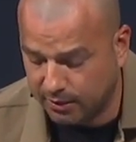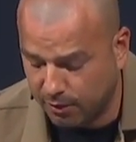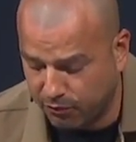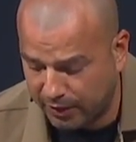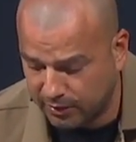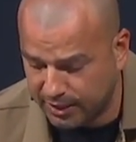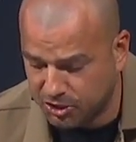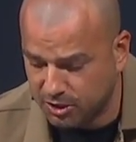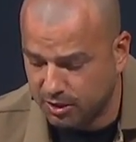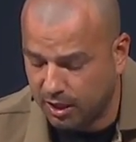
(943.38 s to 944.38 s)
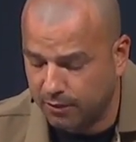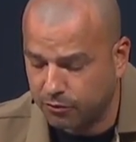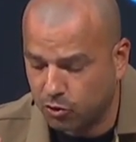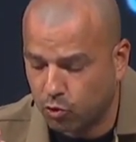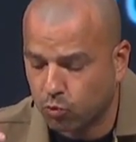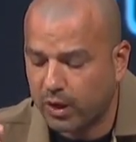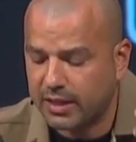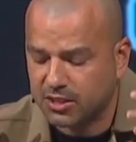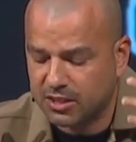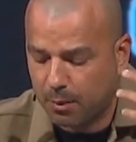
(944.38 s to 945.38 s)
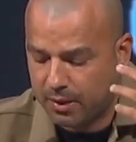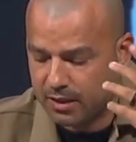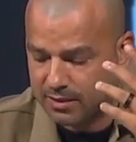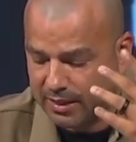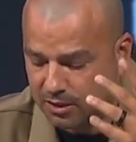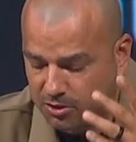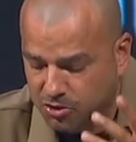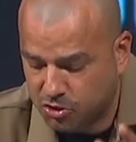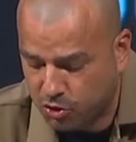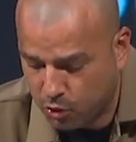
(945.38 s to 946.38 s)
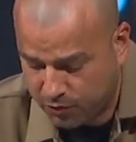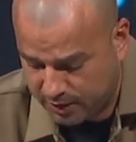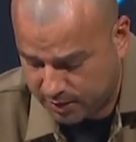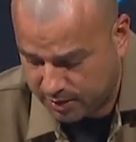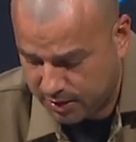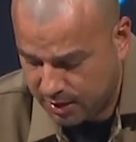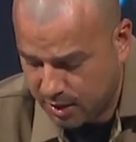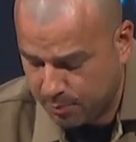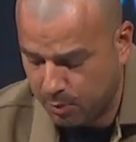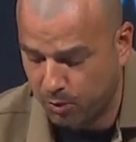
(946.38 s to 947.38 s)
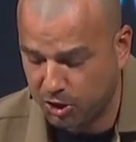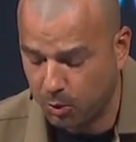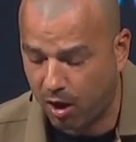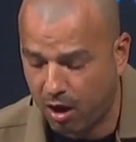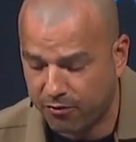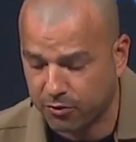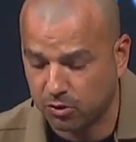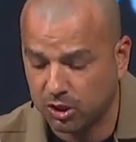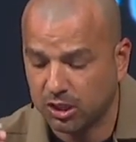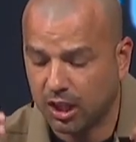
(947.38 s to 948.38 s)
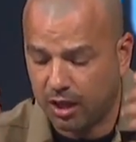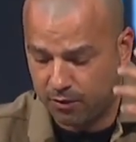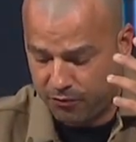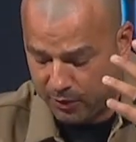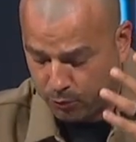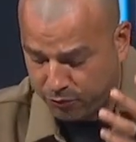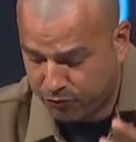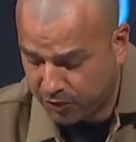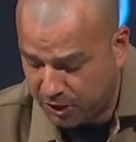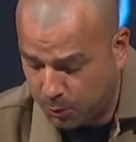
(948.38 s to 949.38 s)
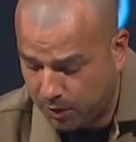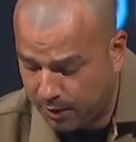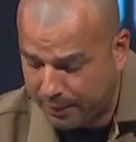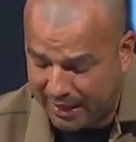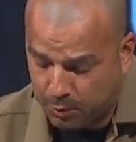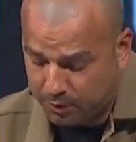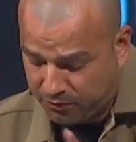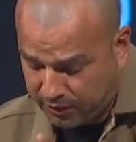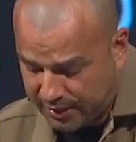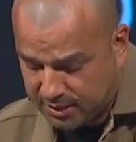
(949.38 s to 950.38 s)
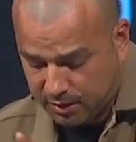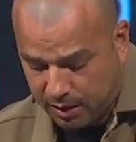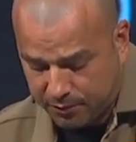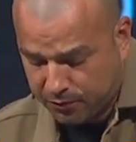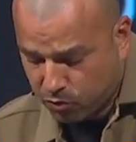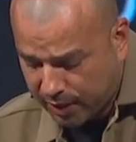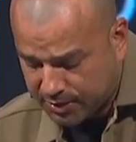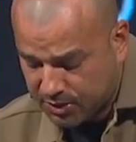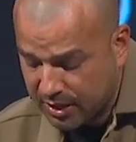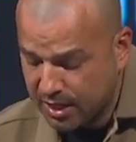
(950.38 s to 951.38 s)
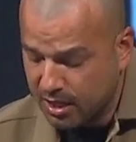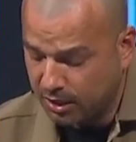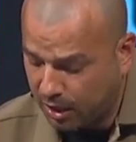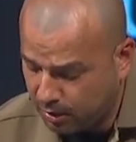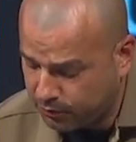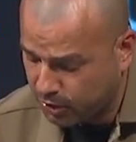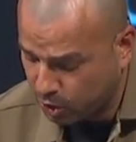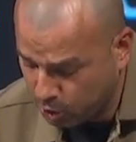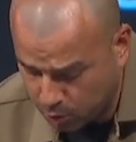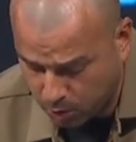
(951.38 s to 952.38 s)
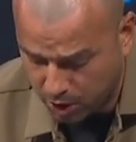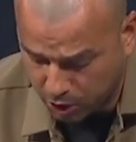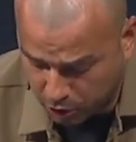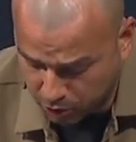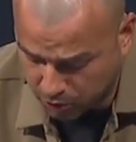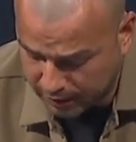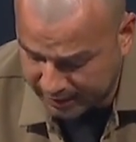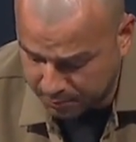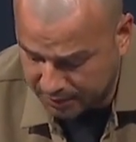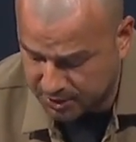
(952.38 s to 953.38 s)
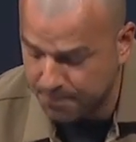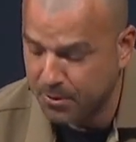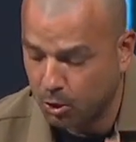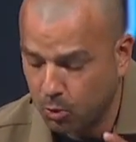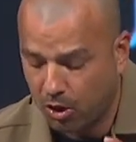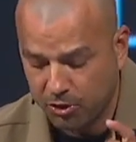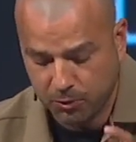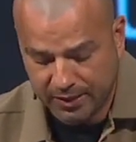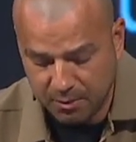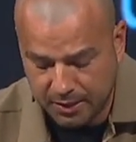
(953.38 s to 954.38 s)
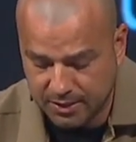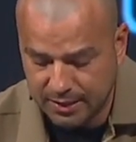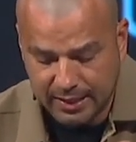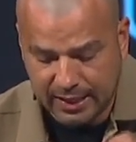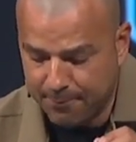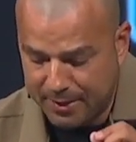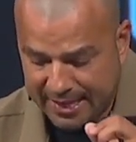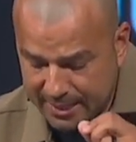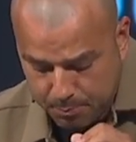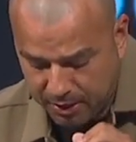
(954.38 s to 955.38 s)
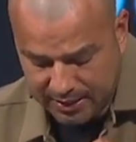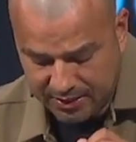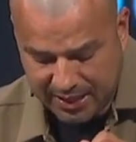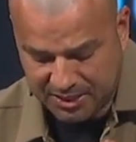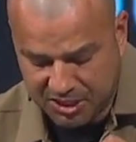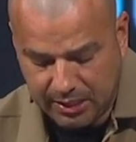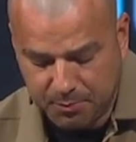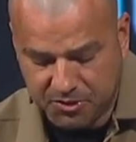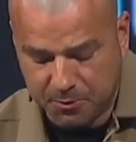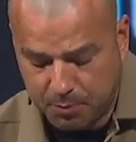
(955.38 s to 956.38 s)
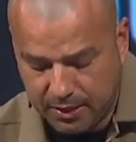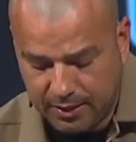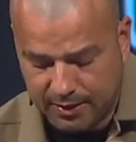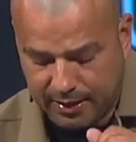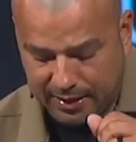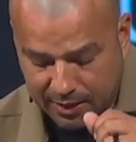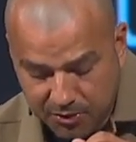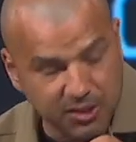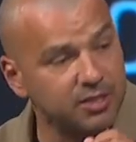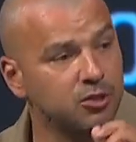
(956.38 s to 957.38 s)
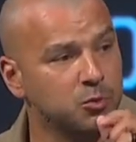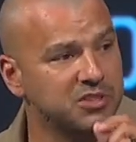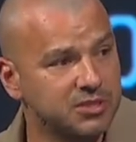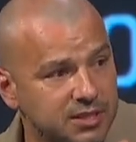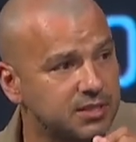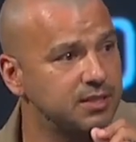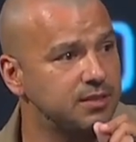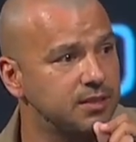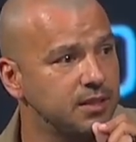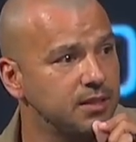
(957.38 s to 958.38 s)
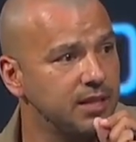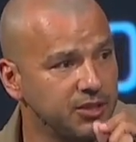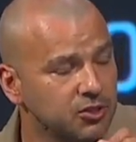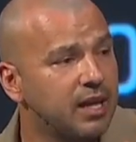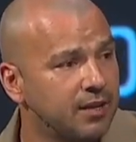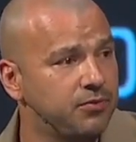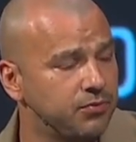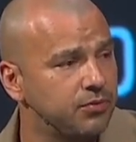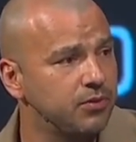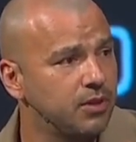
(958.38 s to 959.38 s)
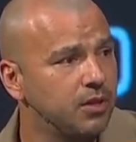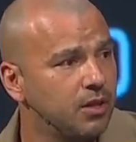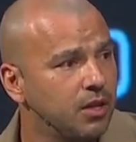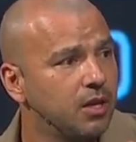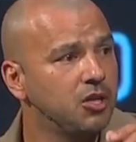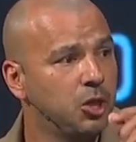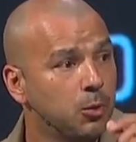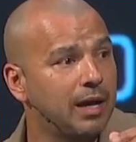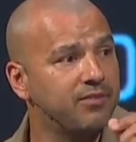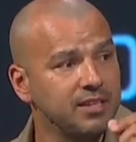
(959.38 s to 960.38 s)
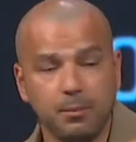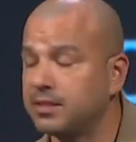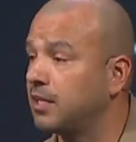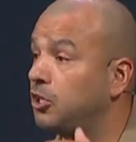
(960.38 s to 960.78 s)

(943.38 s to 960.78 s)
the foundation of grace, not because they deserve it, but when you offer love, it'll free you up and it reflects the love of Christ. Love who? Your enemies. Who are your enemies? Anybody that seems to be an irritant or resistant in your life. You will have enemies that